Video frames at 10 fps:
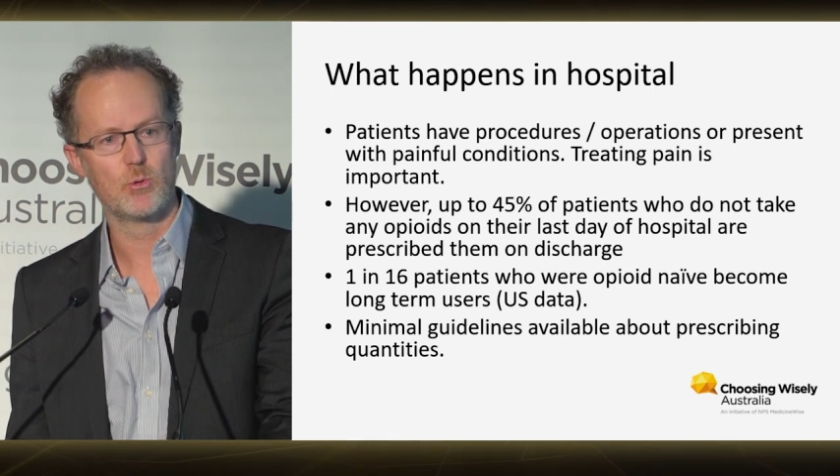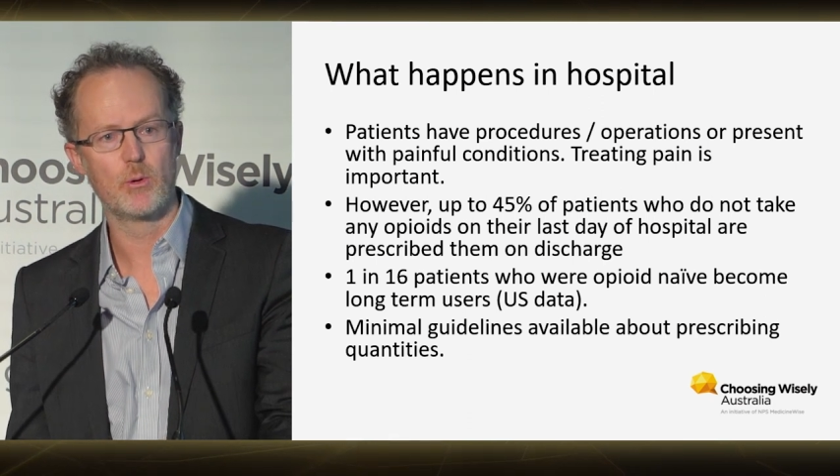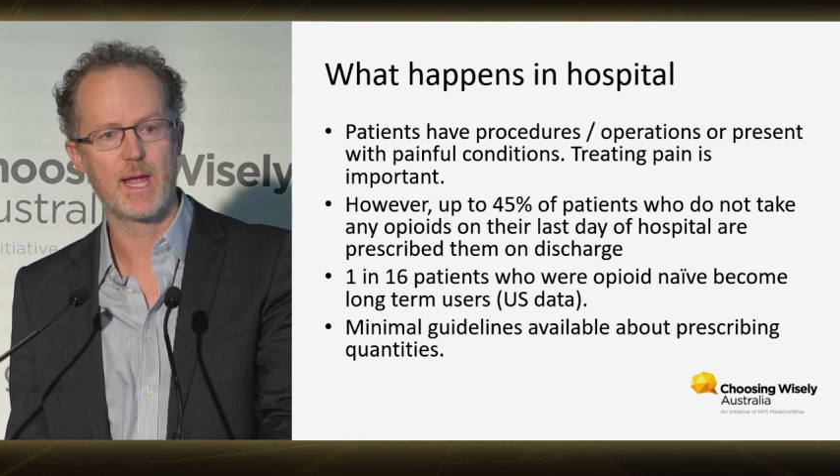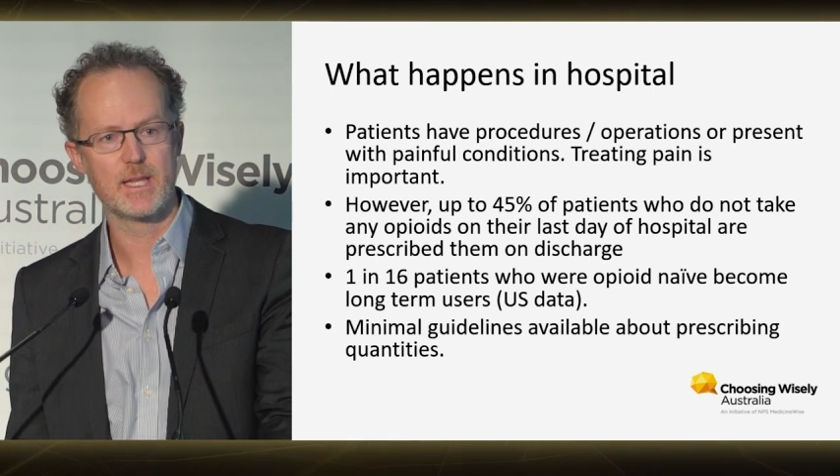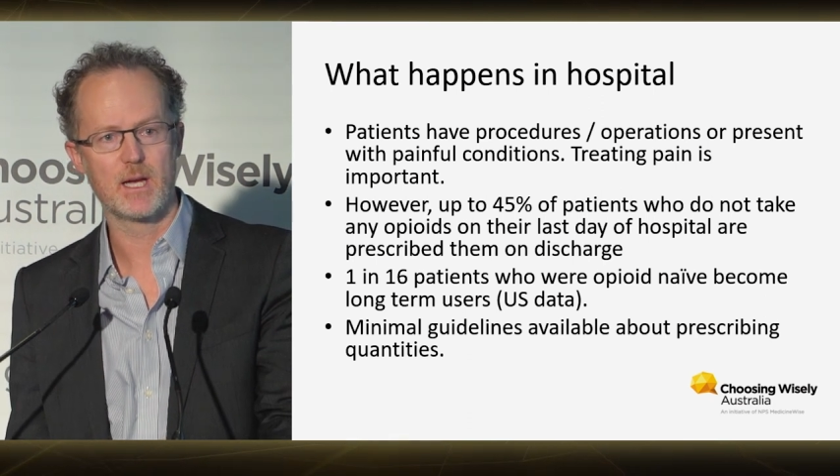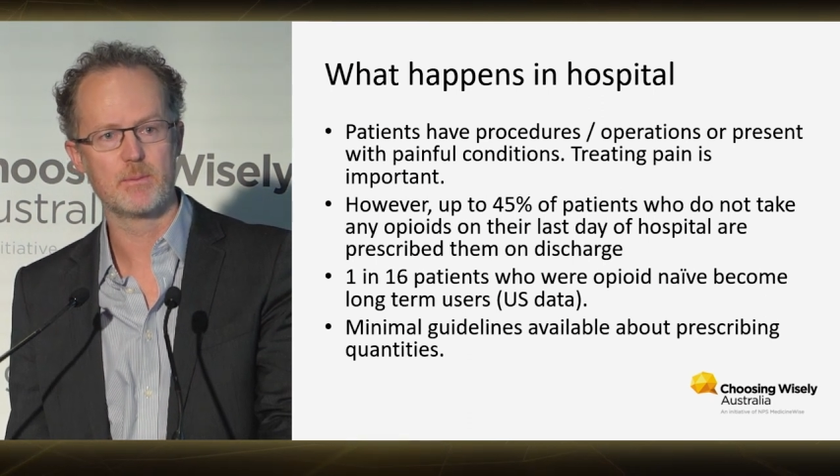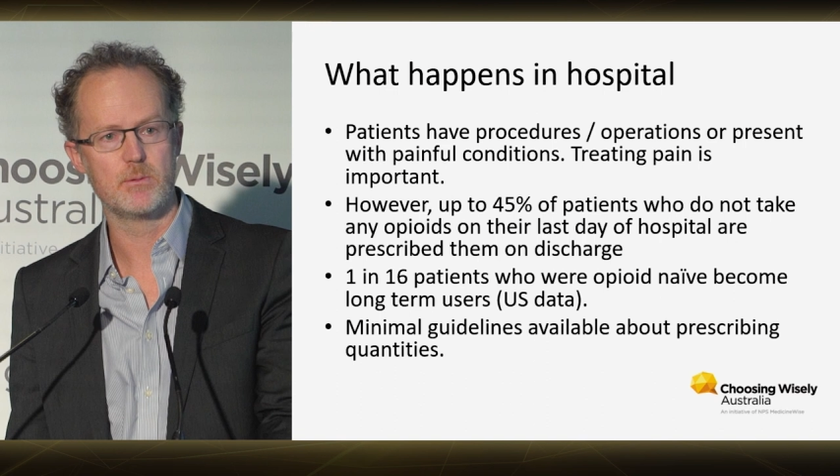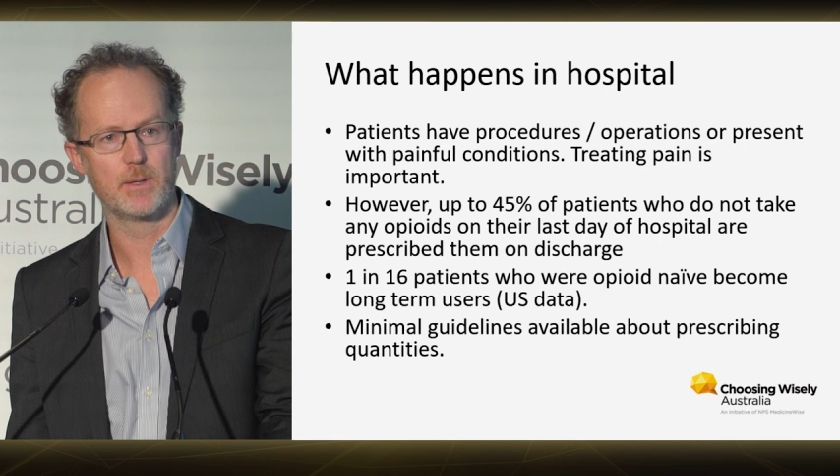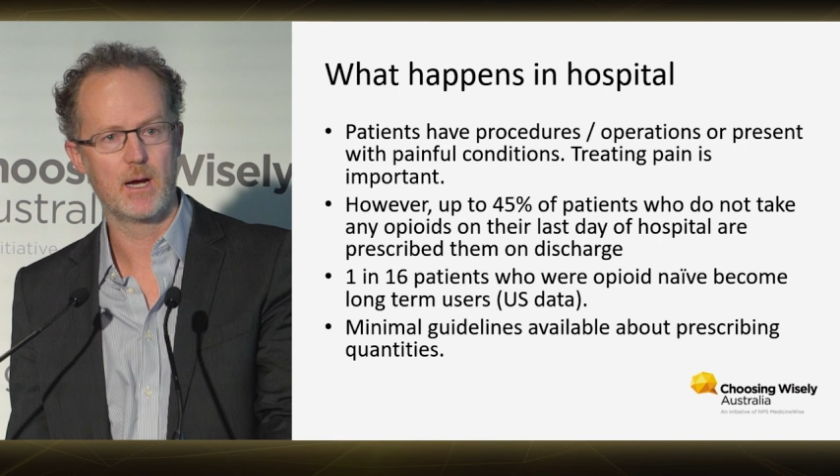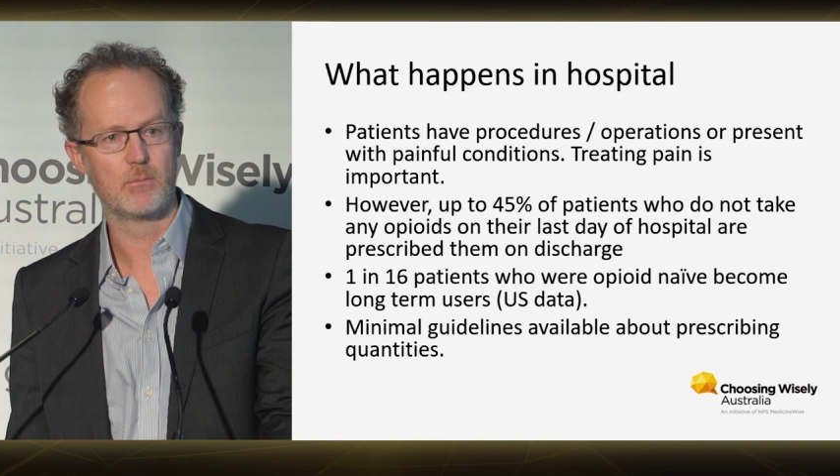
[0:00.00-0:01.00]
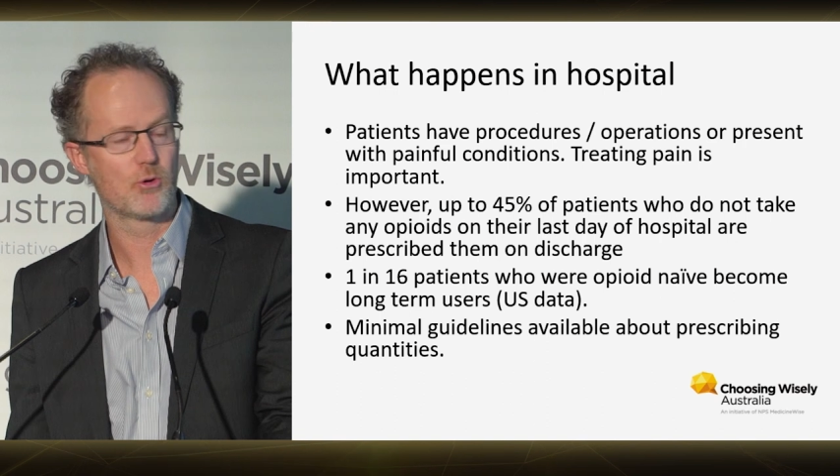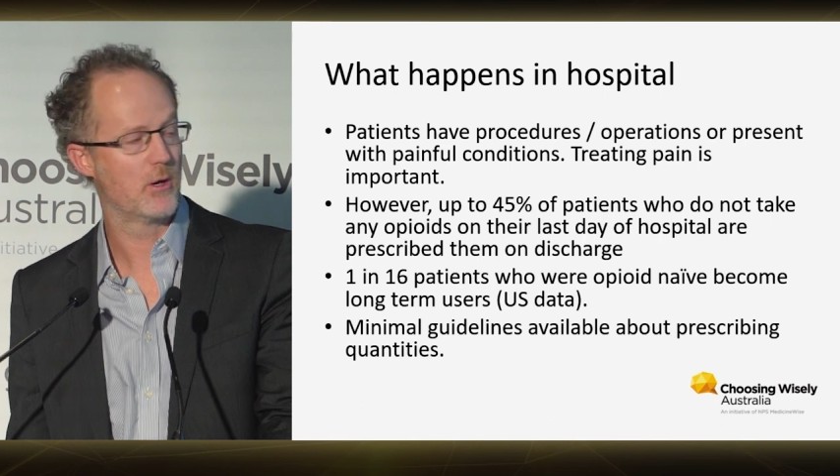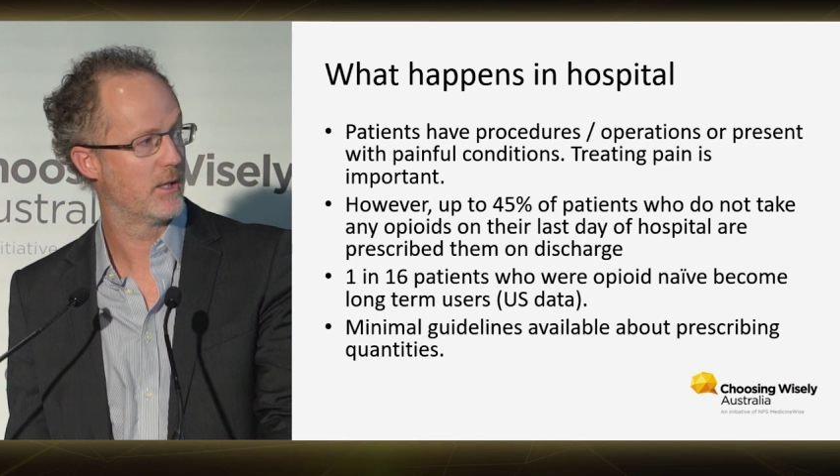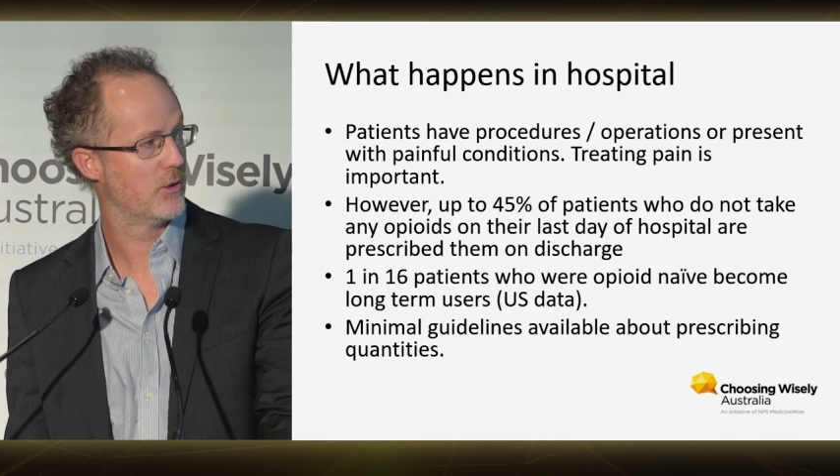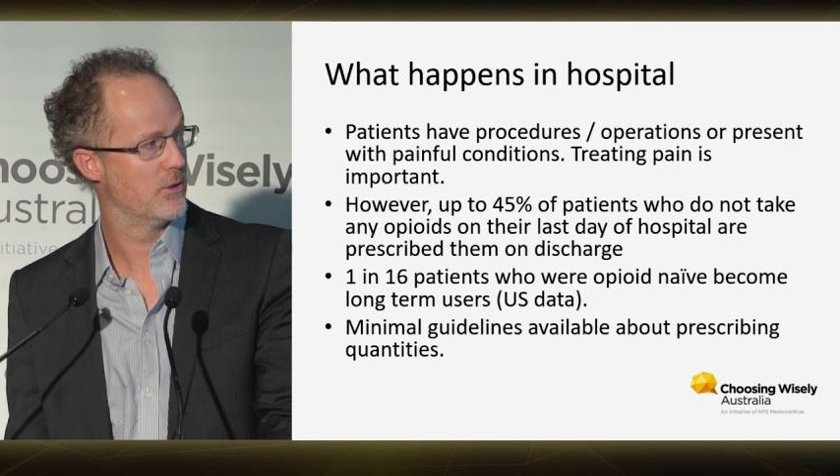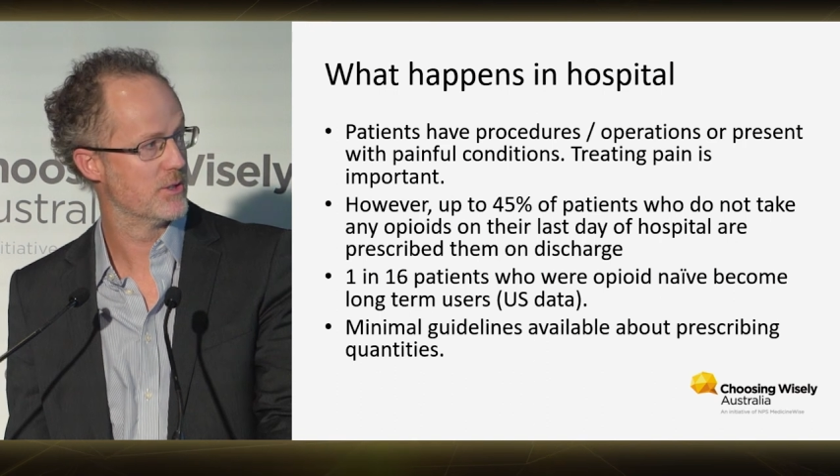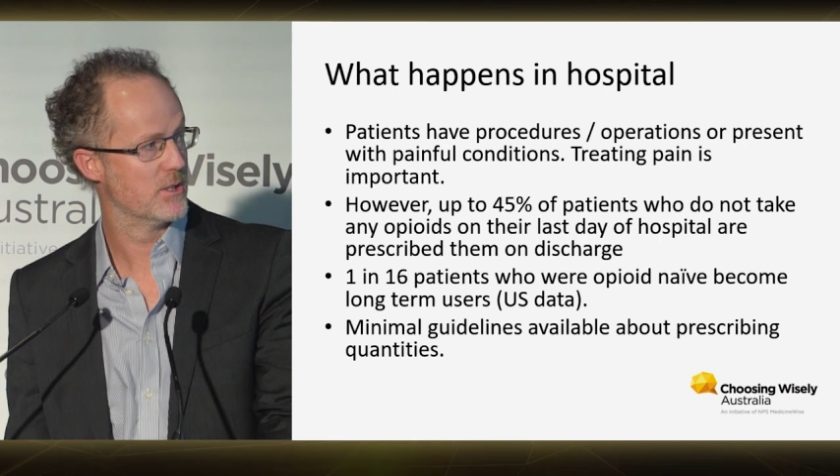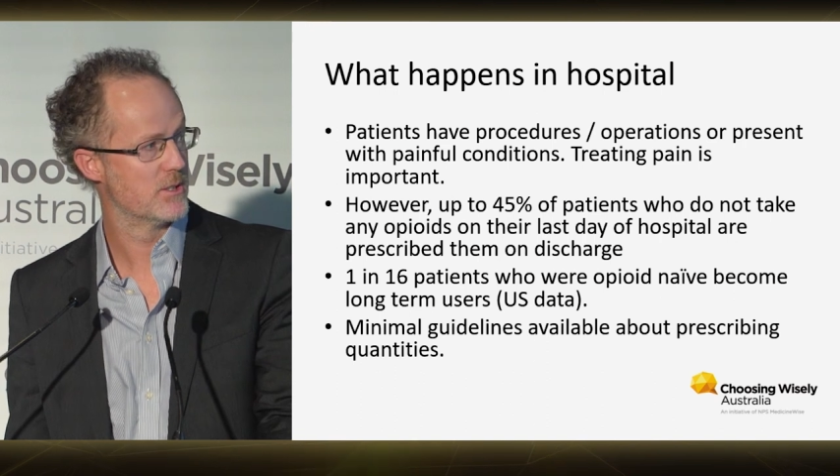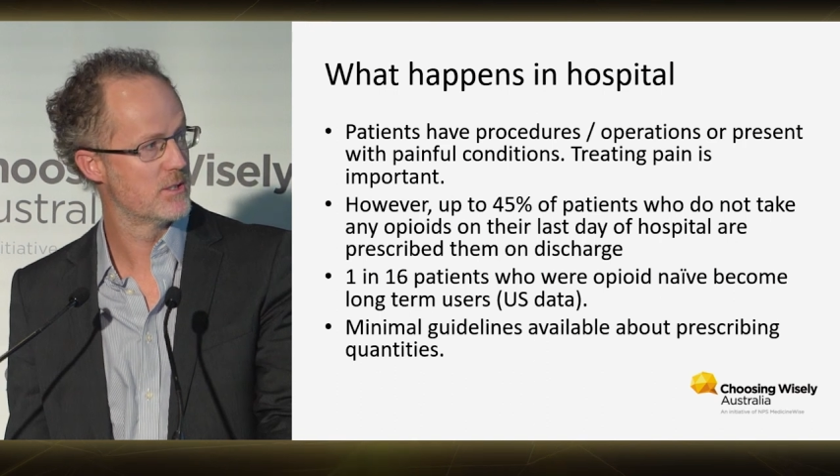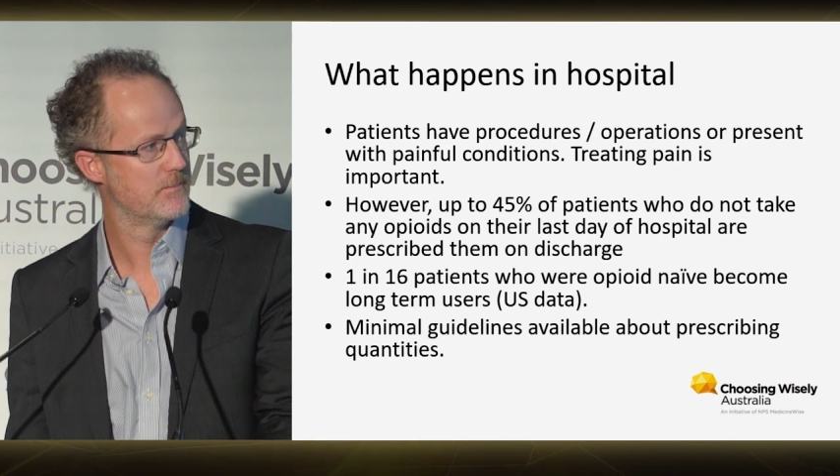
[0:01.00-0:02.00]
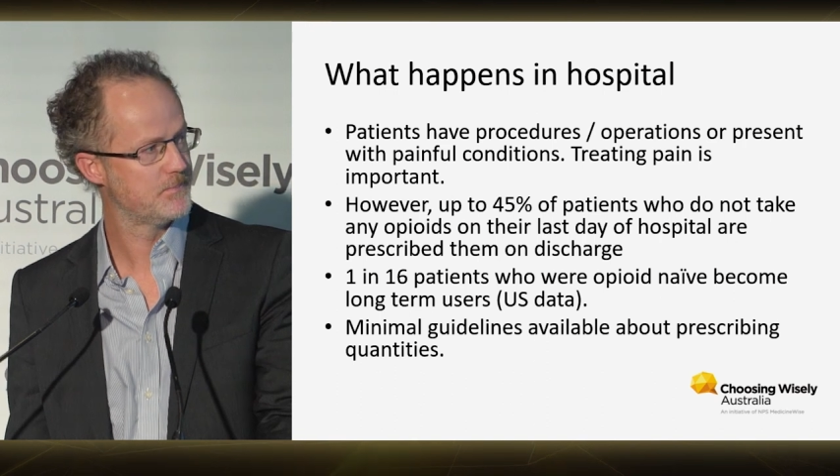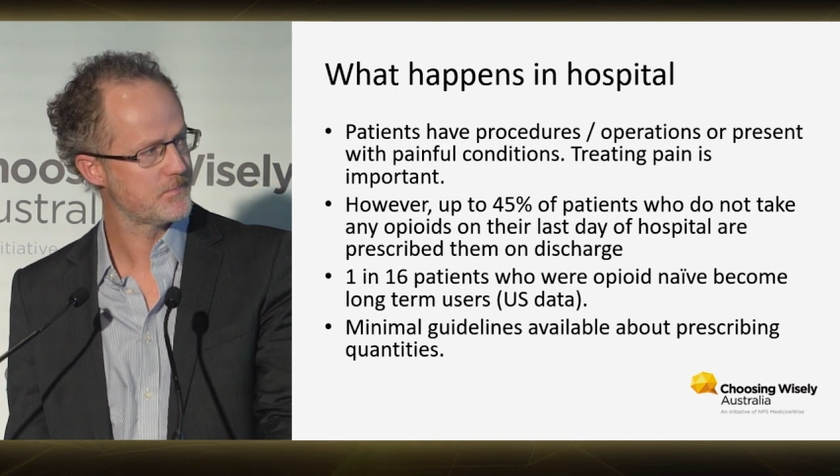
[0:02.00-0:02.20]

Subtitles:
will end up to become chronic users.